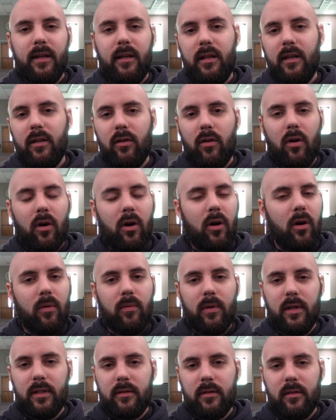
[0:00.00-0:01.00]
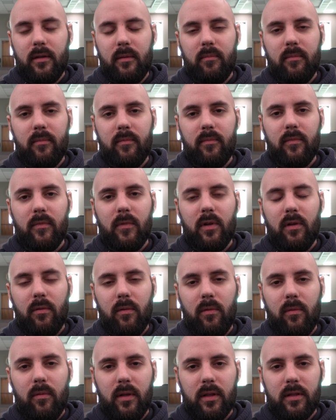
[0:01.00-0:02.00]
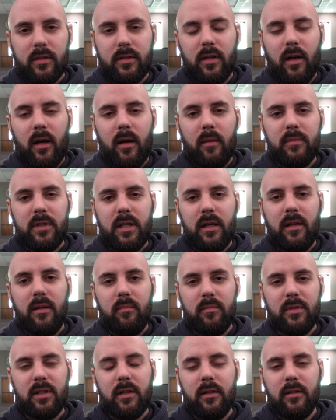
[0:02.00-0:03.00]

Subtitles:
in all wisdom, with psalms, hymns,